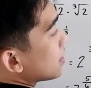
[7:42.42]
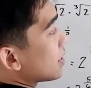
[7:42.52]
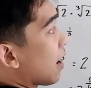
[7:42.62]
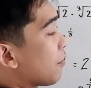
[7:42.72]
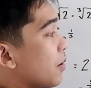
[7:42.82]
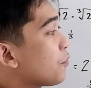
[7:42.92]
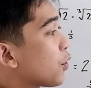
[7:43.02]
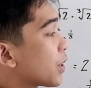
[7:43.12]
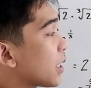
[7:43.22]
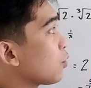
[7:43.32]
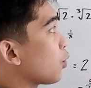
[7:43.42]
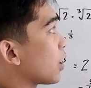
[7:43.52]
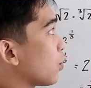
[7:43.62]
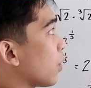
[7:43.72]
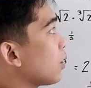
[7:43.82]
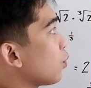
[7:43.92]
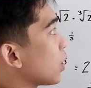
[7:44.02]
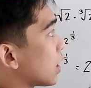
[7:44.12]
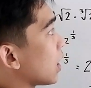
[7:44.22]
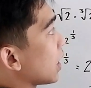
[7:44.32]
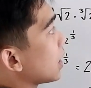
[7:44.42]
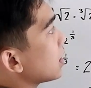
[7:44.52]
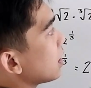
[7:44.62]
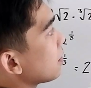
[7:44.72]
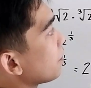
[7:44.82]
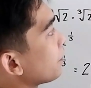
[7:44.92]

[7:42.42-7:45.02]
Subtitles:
7, 14, 21, 28,